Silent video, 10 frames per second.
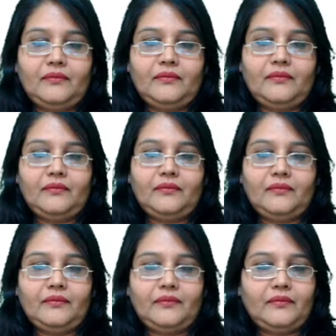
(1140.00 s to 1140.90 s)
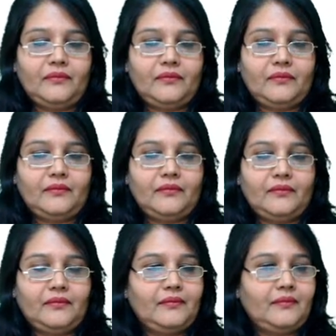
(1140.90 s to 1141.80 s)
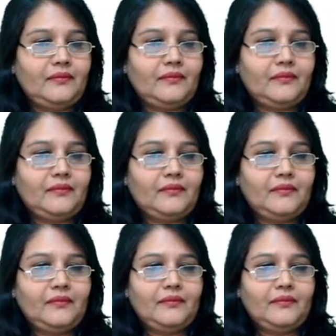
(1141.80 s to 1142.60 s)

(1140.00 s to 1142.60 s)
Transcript: [no speech]